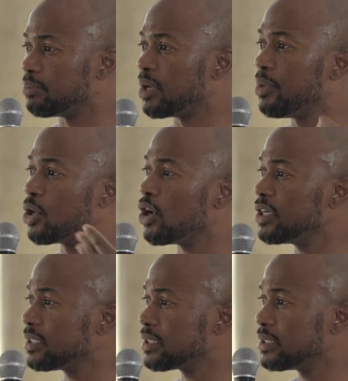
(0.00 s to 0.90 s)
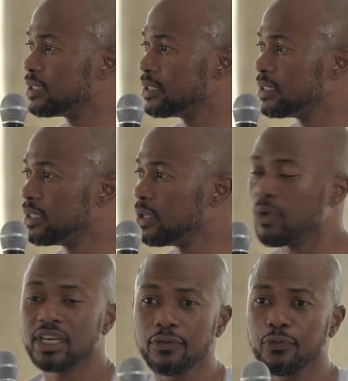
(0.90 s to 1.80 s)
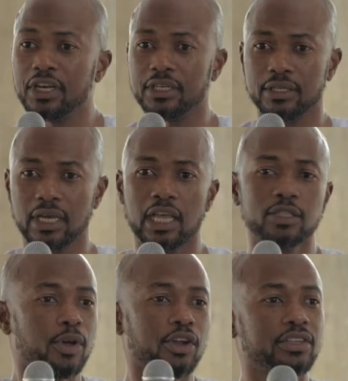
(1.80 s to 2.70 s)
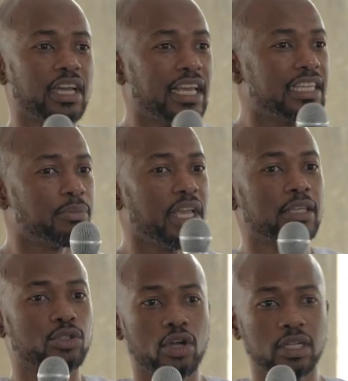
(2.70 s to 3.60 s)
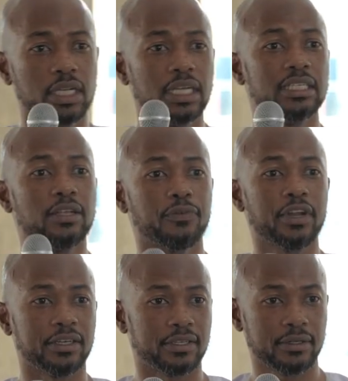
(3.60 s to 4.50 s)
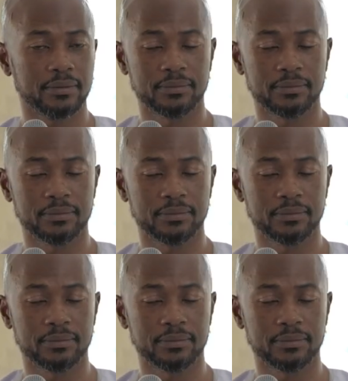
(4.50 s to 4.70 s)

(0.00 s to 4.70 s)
but because we're different. Allah subhanahu wa ta'ala has made us all different.